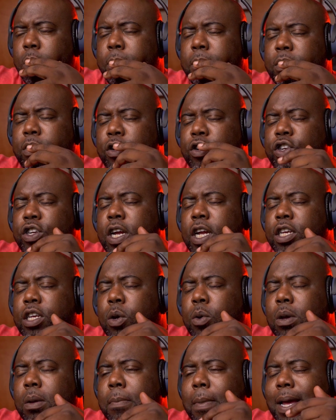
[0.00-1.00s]
you're John
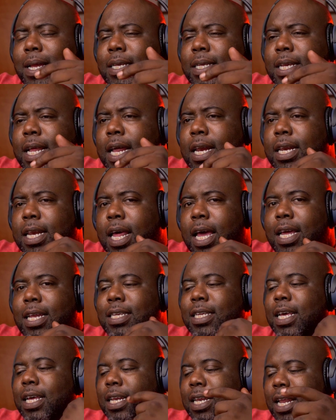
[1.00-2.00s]
Doe in my
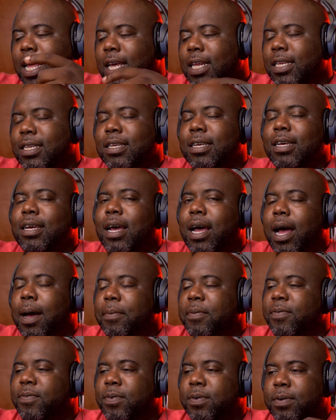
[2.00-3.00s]
deadlights, headlights,
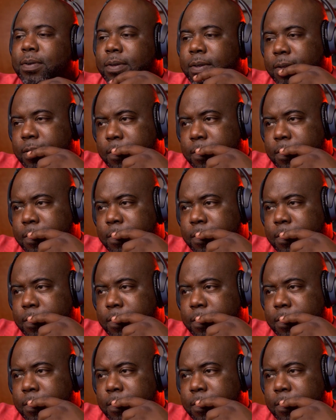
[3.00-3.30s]
homophone.